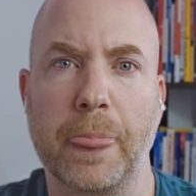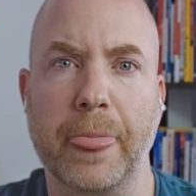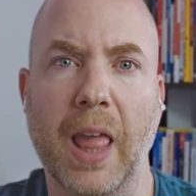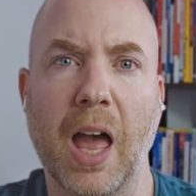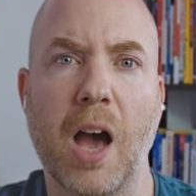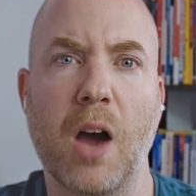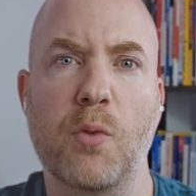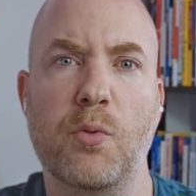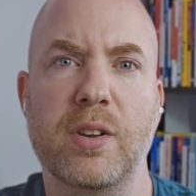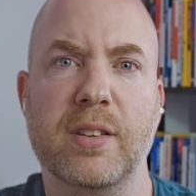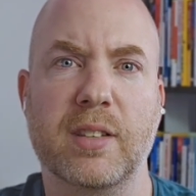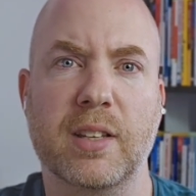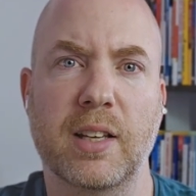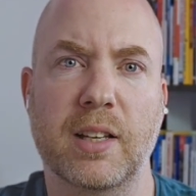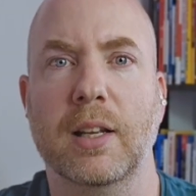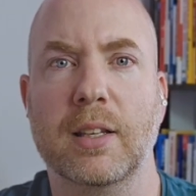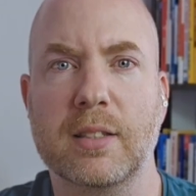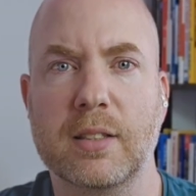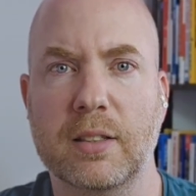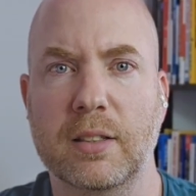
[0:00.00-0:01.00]
How risky
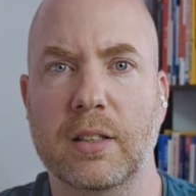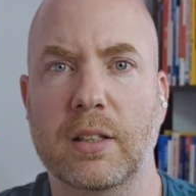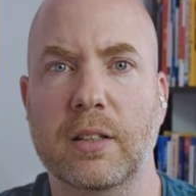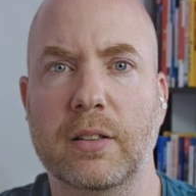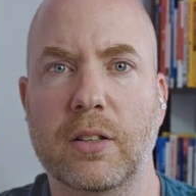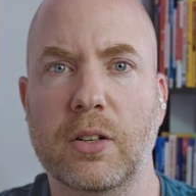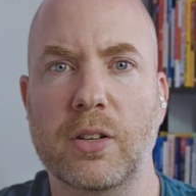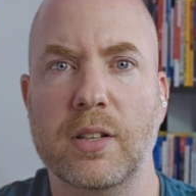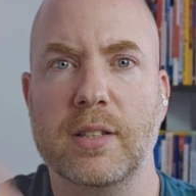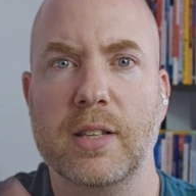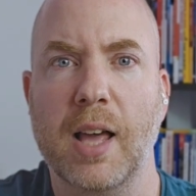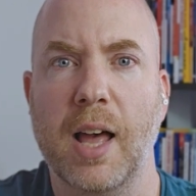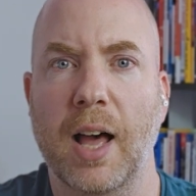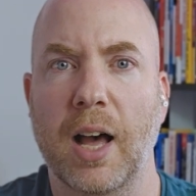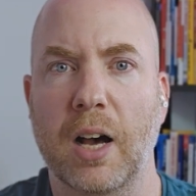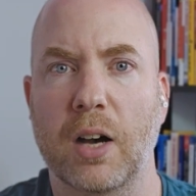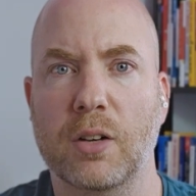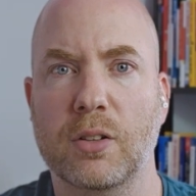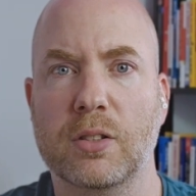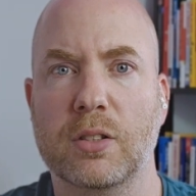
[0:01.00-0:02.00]
is it? There is a
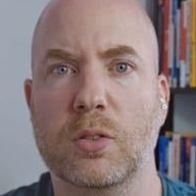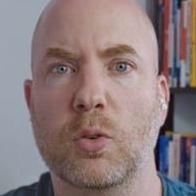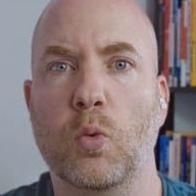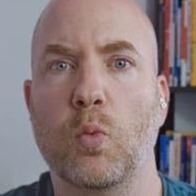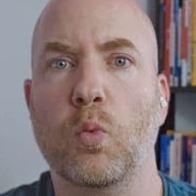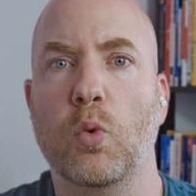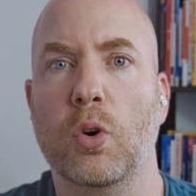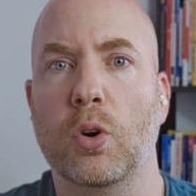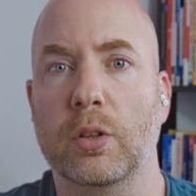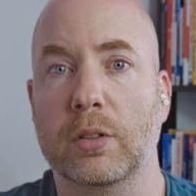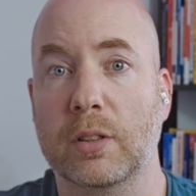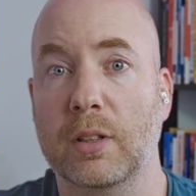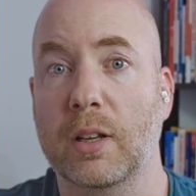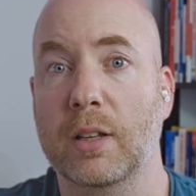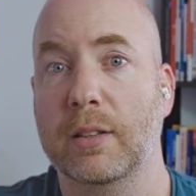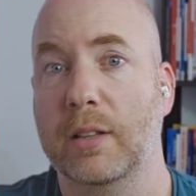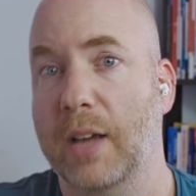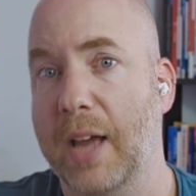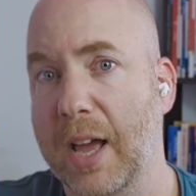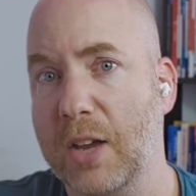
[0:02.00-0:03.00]
house worth,
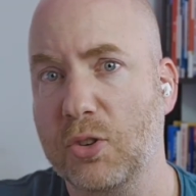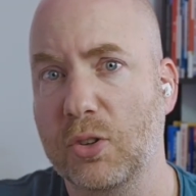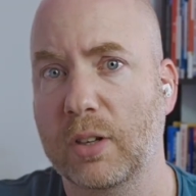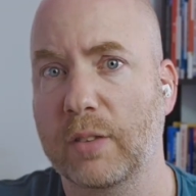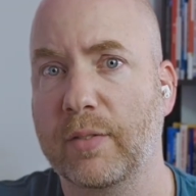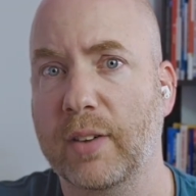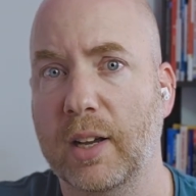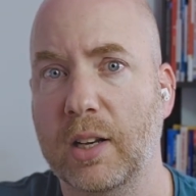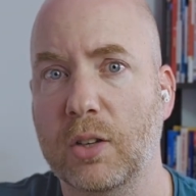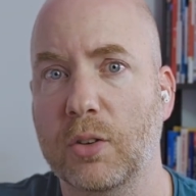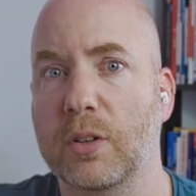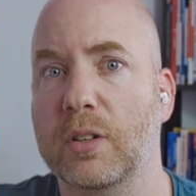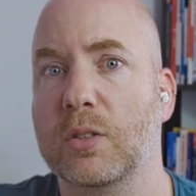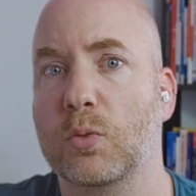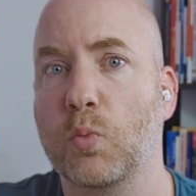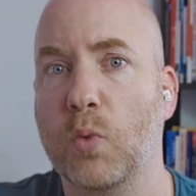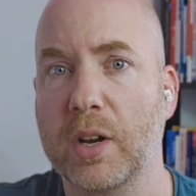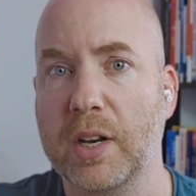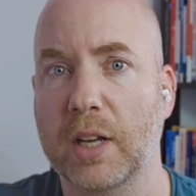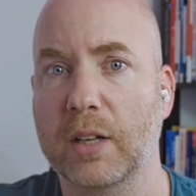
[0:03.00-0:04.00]
and the actual value is
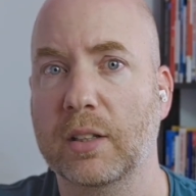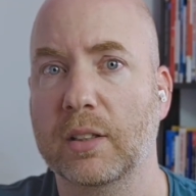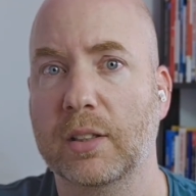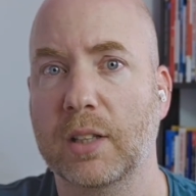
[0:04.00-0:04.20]
$100,000.